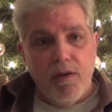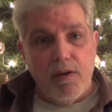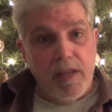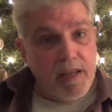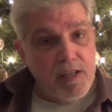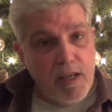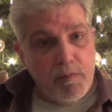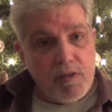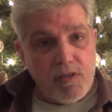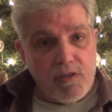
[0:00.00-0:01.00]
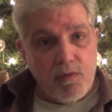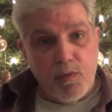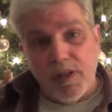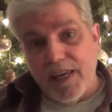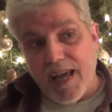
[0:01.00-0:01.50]
Nicodemus
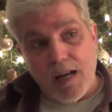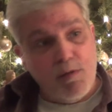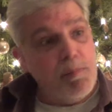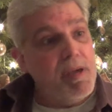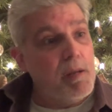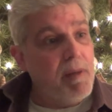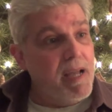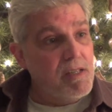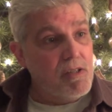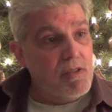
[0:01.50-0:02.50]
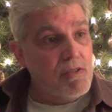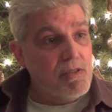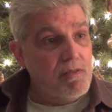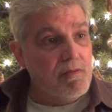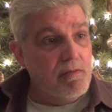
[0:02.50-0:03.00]
really kind of
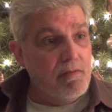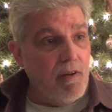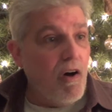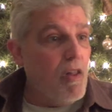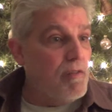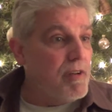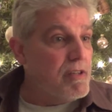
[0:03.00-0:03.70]
epitomizes all of